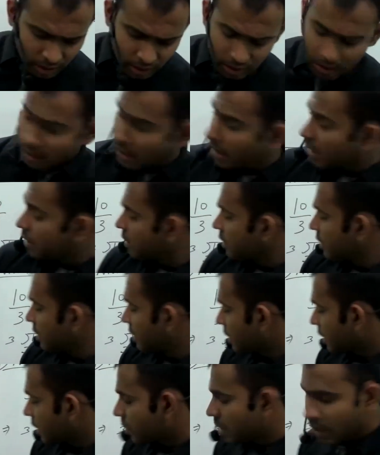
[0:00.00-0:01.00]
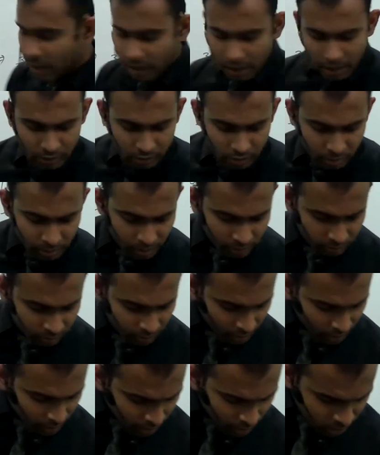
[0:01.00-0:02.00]
and terminating decimals.
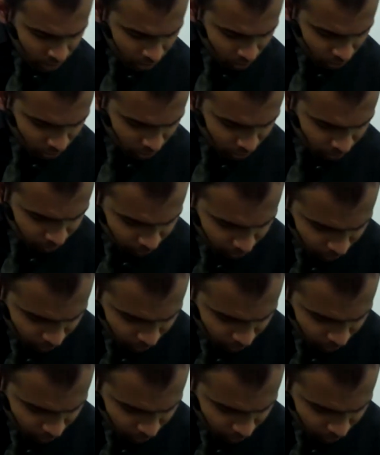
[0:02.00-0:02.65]
So